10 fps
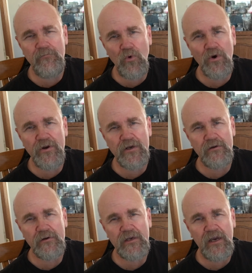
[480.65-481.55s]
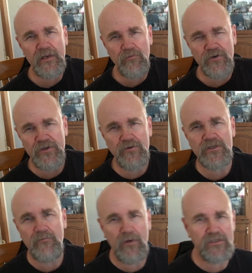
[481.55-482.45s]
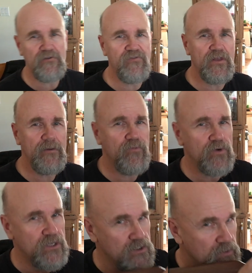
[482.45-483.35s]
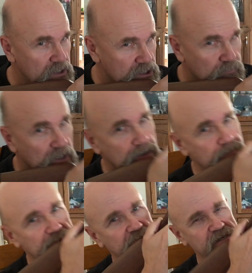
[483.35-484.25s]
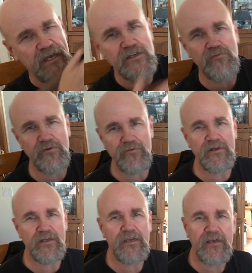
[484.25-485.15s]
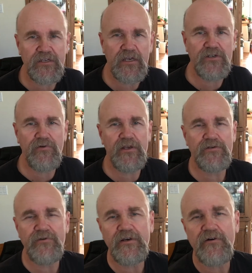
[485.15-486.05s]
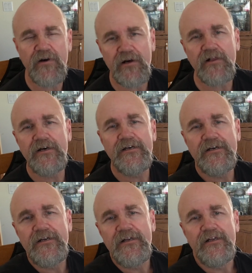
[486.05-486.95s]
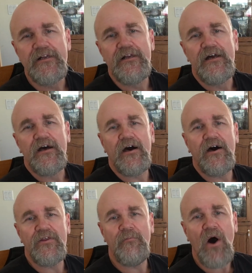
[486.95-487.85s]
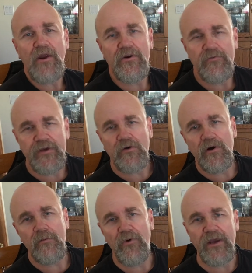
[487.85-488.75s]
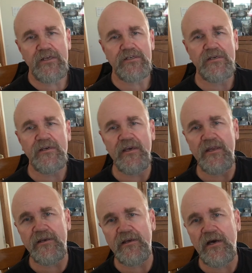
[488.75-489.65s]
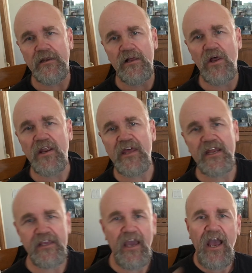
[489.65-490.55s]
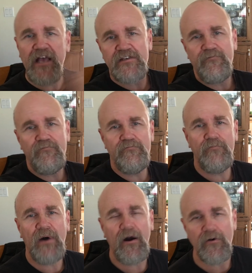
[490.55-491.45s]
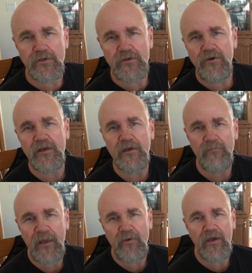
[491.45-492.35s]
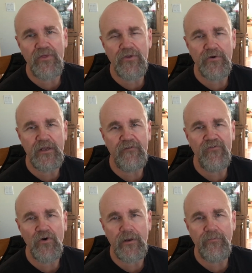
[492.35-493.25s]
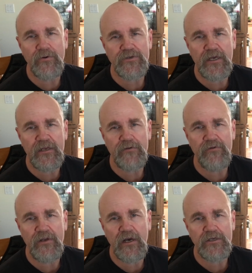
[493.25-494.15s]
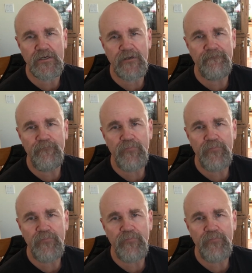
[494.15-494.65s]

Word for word: more to kind of reduce the muzzle flip, which is really smart because that's what really accentuates recoil. Uh, the modern recoil brakes can cut a lot of that gas power so you can get maybe a 30 40% reduction